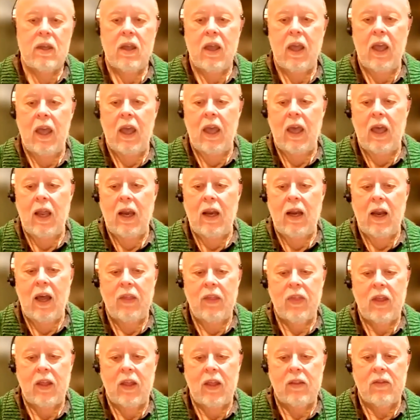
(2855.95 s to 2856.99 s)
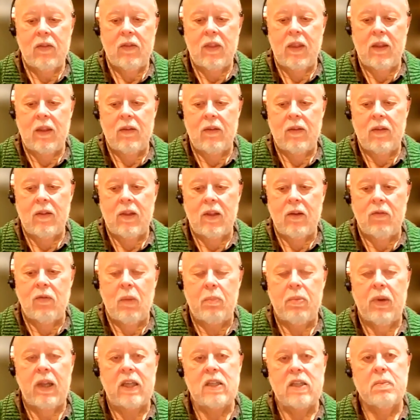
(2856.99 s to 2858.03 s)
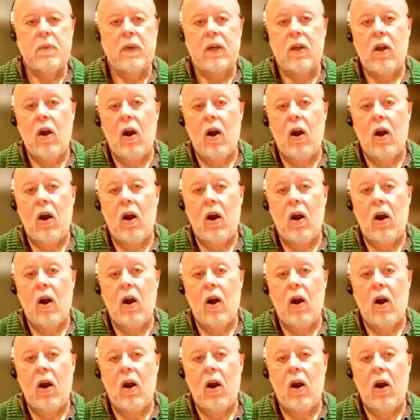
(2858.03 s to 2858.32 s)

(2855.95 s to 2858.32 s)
And I think that the replacement